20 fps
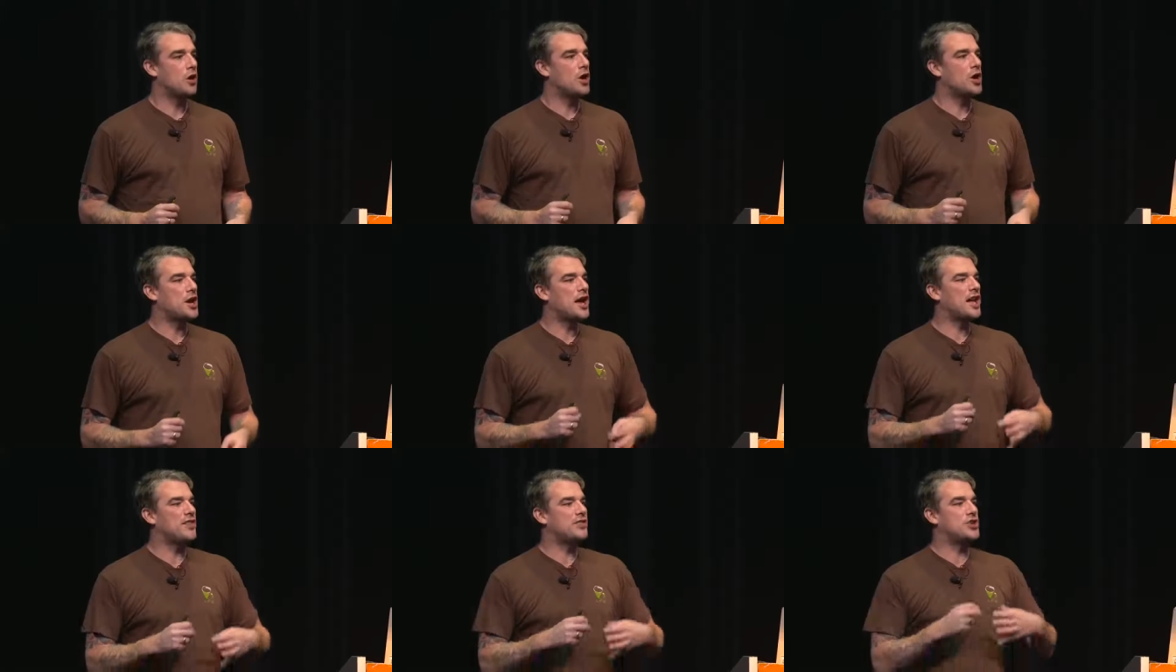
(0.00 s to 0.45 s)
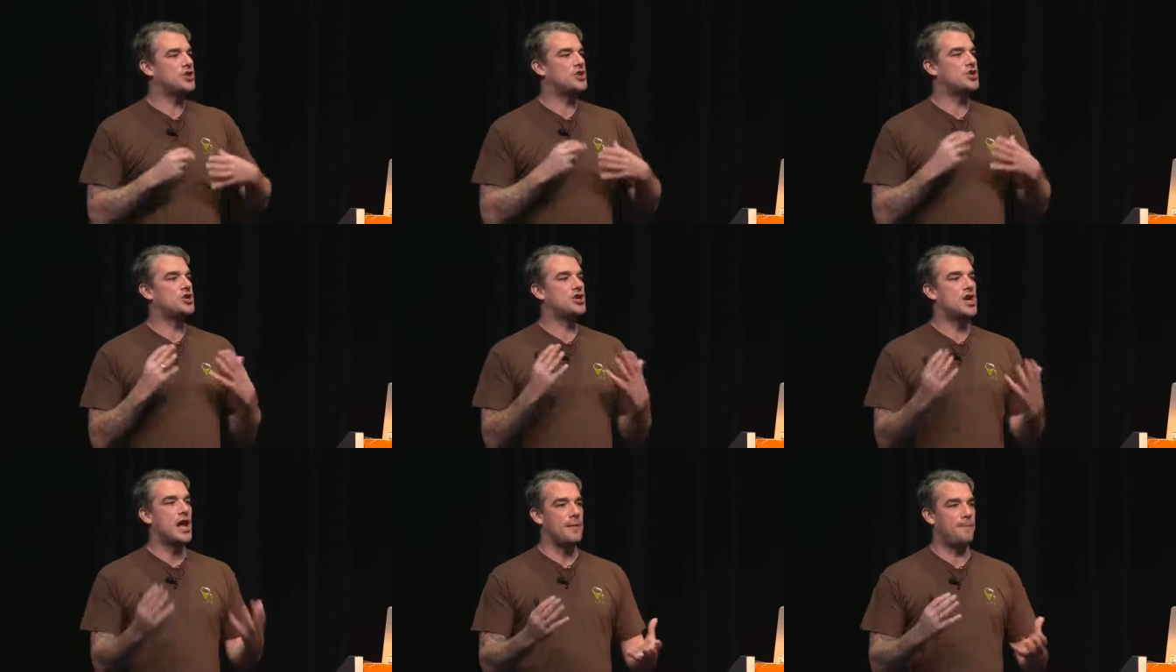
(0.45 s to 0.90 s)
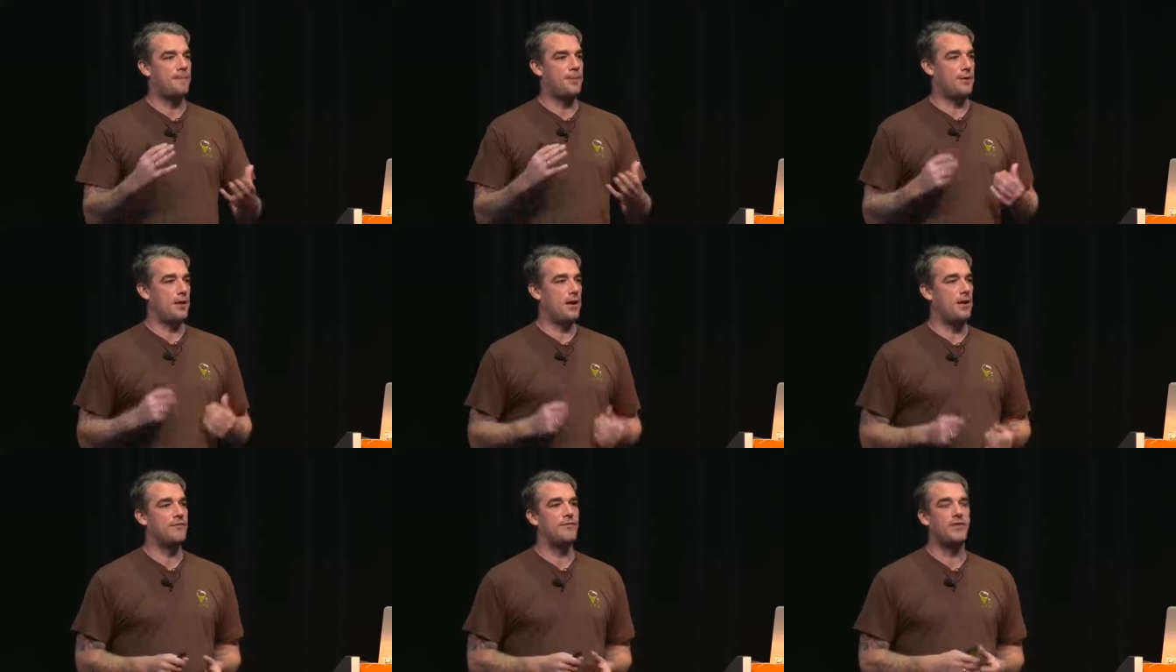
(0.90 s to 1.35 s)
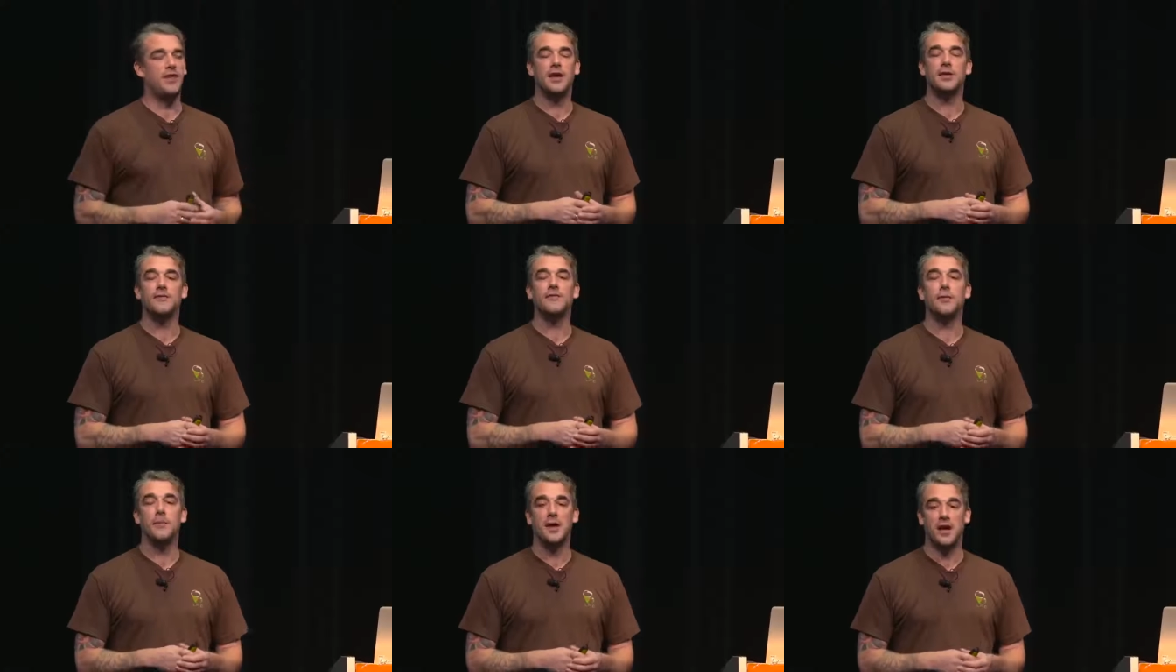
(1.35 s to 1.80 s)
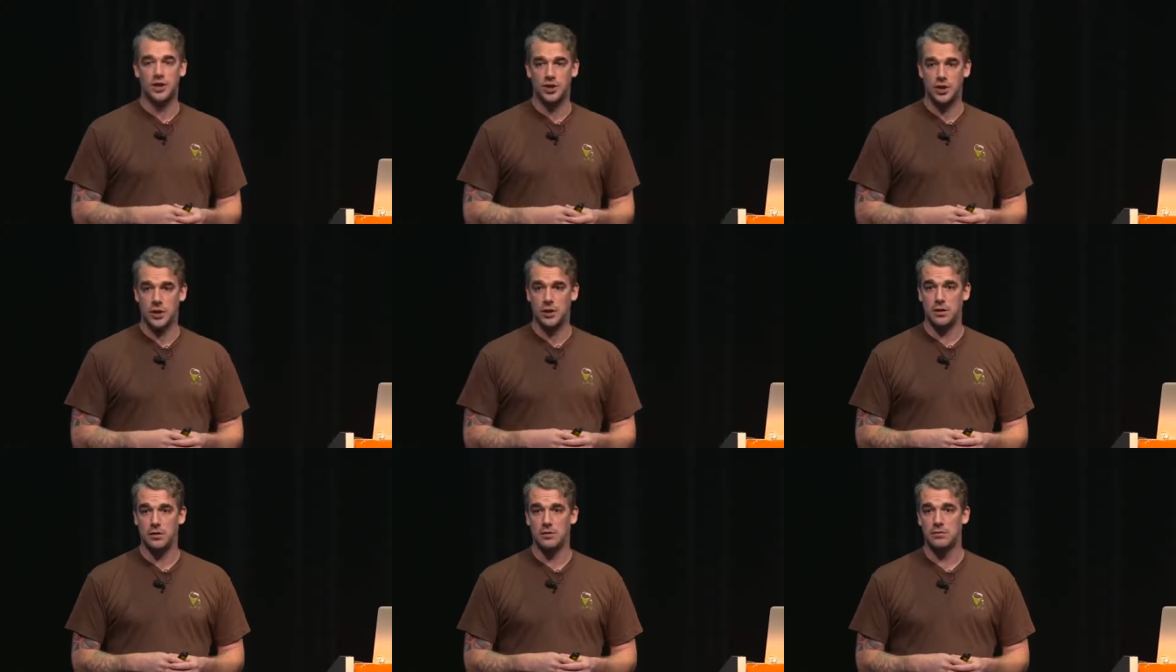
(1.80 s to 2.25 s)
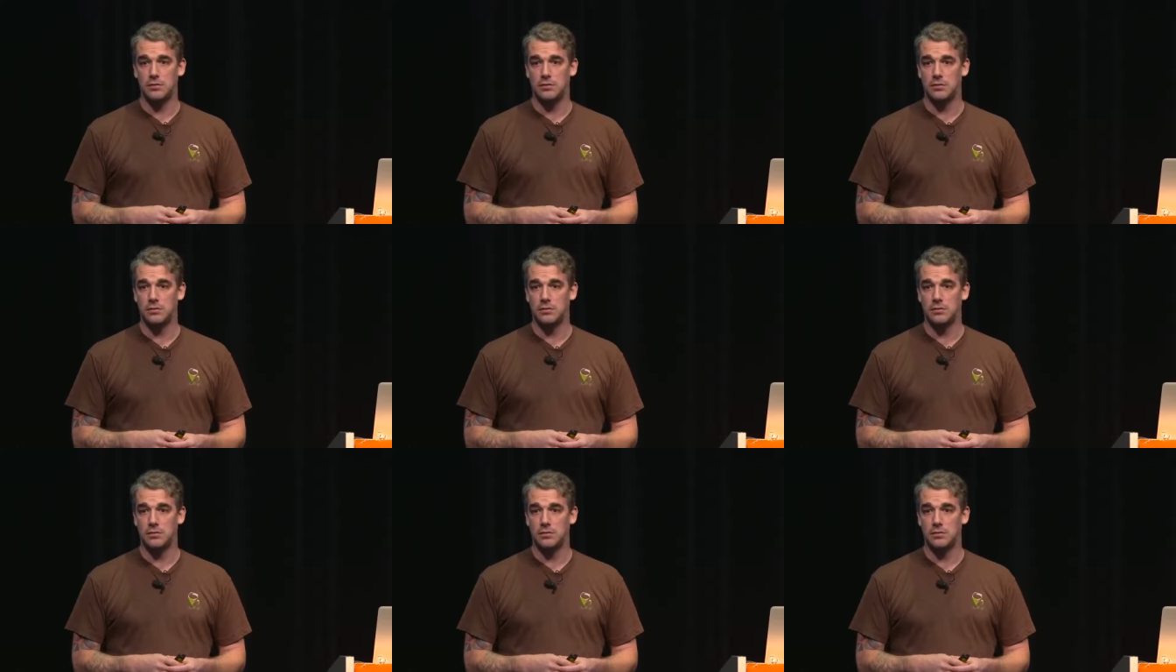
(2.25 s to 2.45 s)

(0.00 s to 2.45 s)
We're looking at the shape of the information.